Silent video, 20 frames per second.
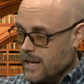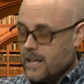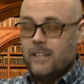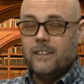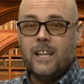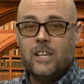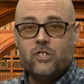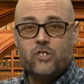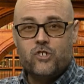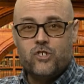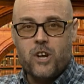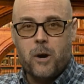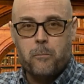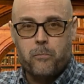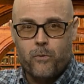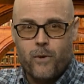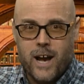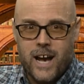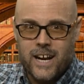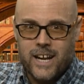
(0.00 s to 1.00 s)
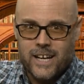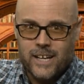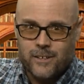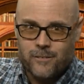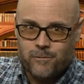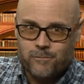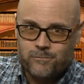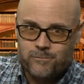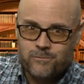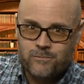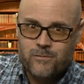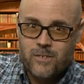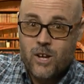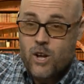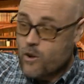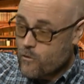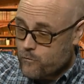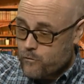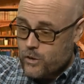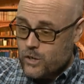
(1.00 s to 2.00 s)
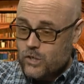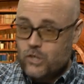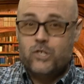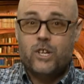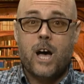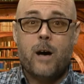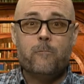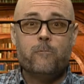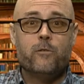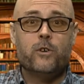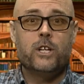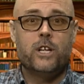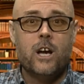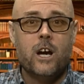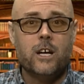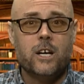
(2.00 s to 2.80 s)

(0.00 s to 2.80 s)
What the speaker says: Let's jump right in. First up, for young